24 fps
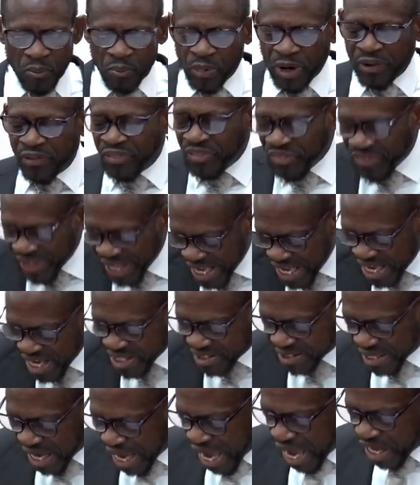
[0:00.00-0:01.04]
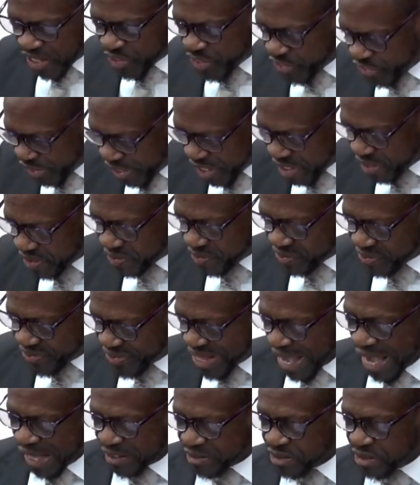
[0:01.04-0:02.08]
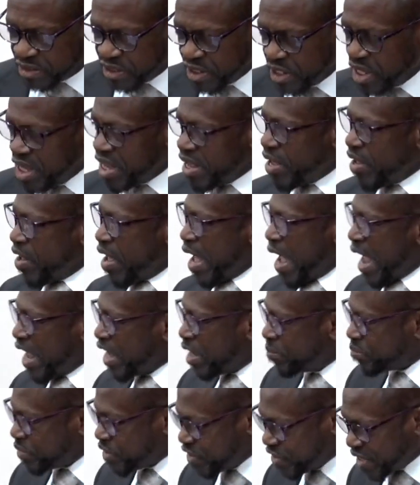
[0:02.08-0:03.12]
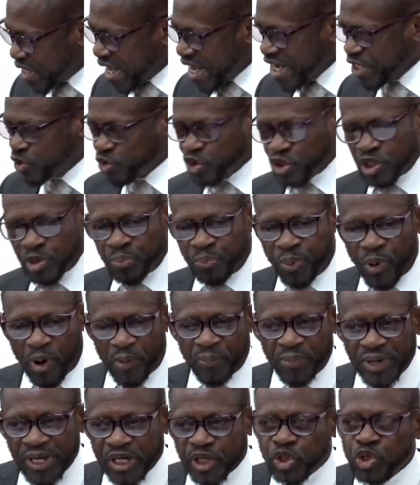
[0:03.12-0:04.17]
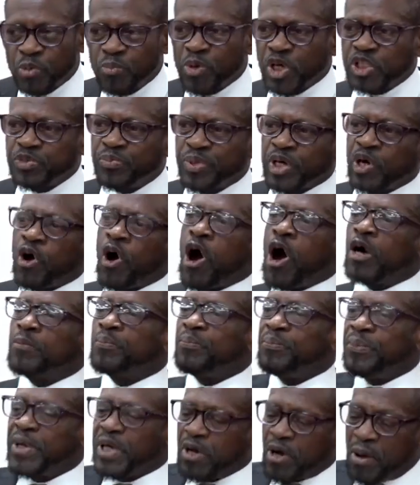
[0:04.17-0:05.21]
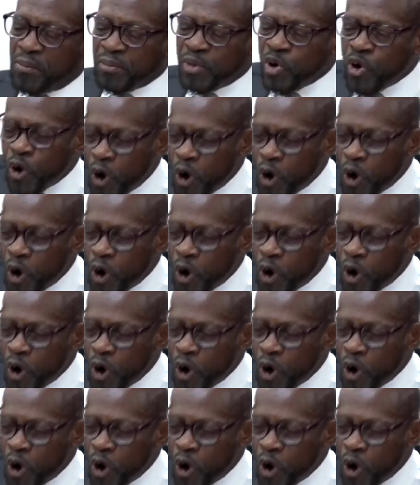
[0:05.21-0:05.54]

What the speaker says: But these are things that I am saying to the public you must become